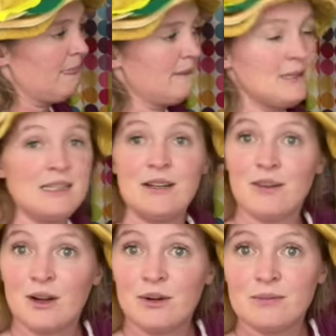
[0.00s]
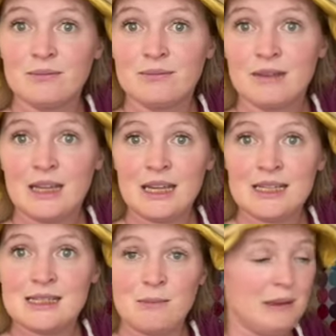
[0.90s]
0.
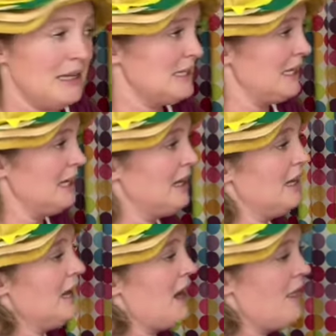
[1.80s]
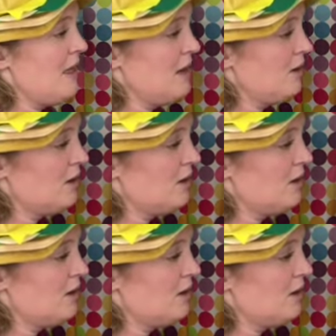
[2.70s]
Easy peasy. And then you can